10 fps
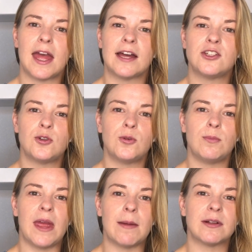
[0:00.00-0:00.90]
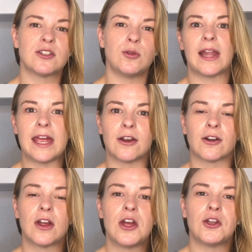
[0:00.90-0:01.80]
and to be able to
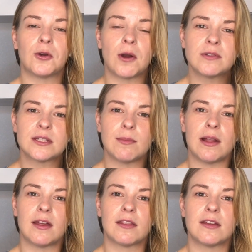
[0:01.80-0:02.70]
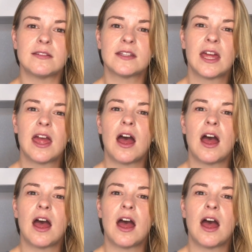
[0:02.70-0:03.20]
layer your own smell on this,